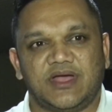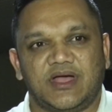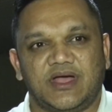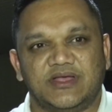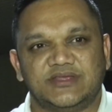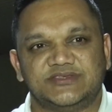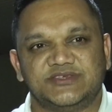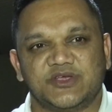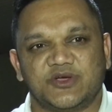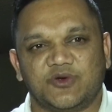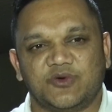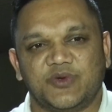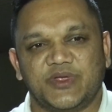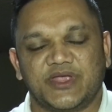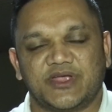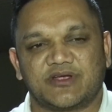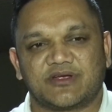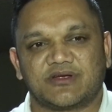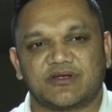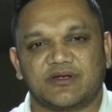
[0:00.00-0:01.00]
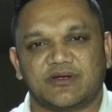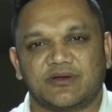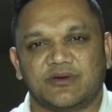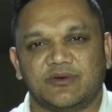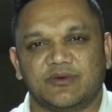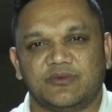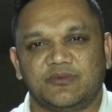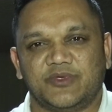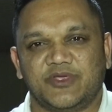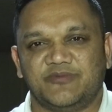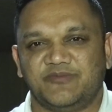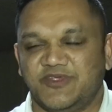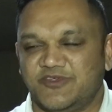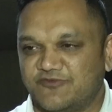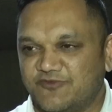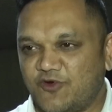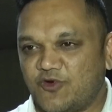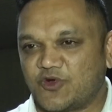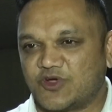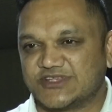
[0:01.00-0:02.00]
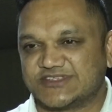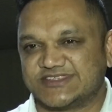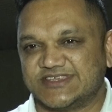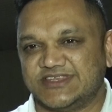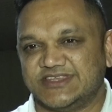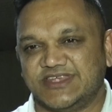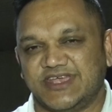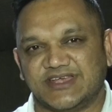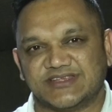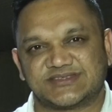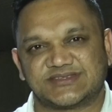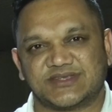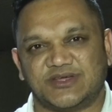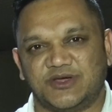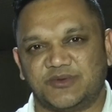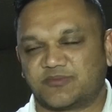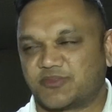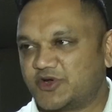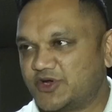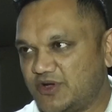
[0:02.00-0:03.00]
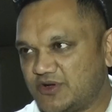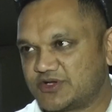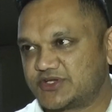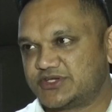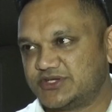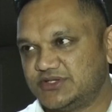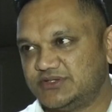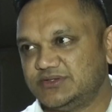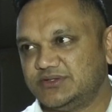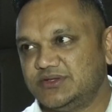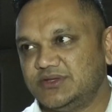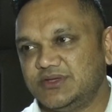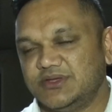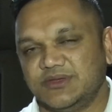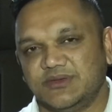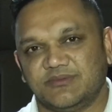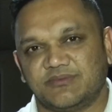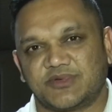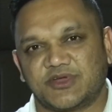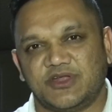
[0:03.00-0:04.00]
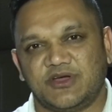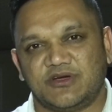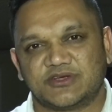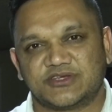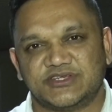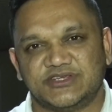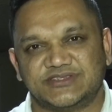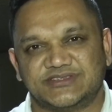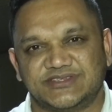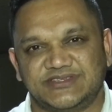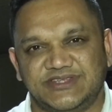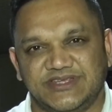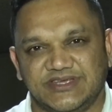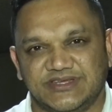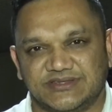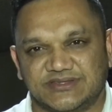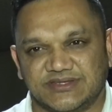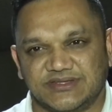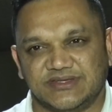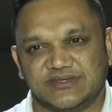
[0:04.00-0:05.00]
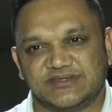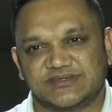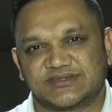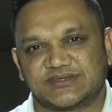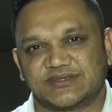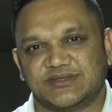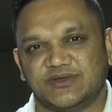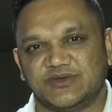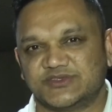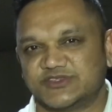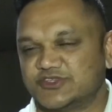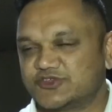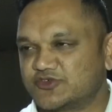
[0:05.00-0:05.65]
As you're aware, we'll be focusing, yes, on production, Production to date is close to